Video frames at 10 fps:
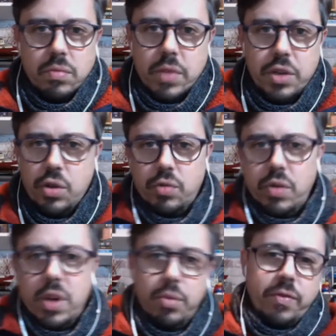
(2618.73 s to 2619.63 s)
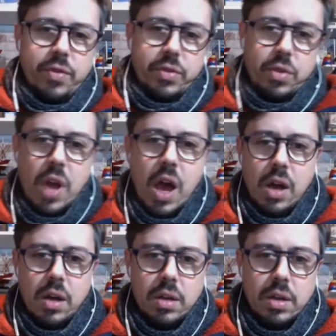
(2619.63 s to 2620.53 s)
don't read a book for so long,
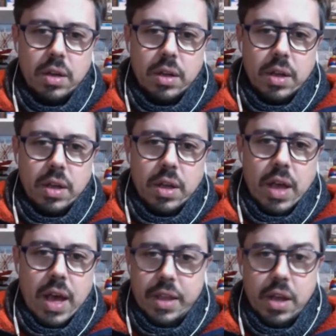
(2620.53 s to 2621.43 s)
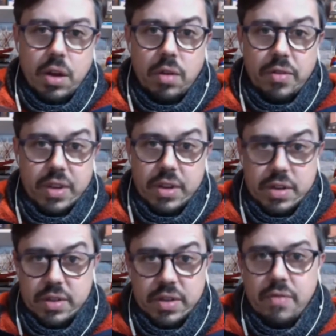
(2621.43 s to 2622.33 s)
and then all of a sudden you
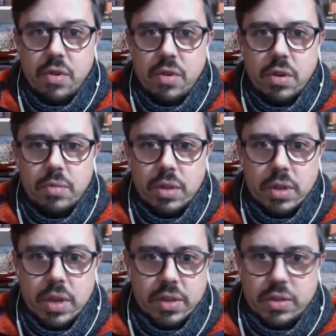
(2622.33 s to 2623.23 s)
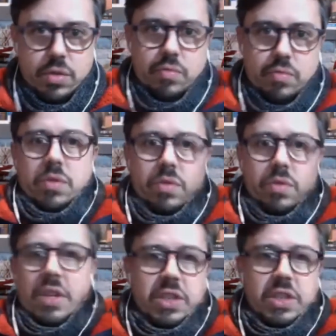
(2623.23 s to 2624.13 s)
discover Audible, you
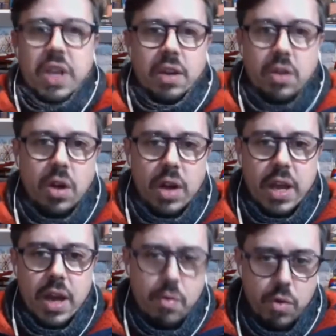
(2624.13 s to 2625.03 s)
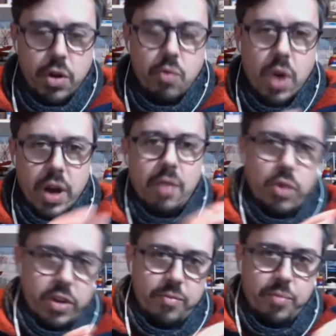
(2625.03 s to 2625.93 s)
need to take it all in. I wonder what I
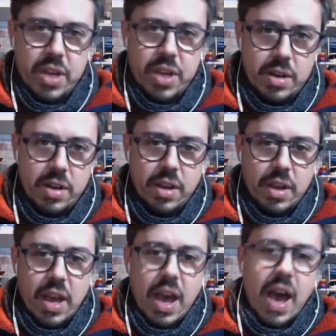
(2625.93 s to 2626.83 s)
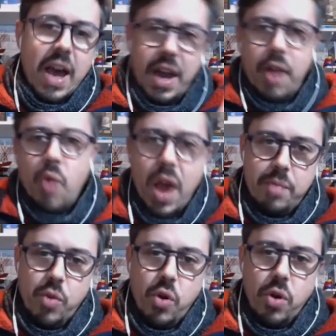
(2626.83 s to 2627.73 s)
would have been had I read
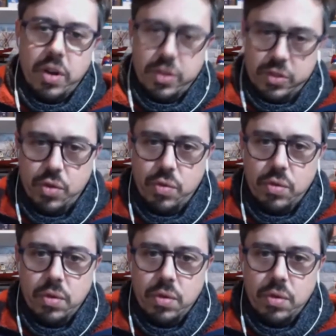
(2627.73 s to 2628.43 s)
more in school.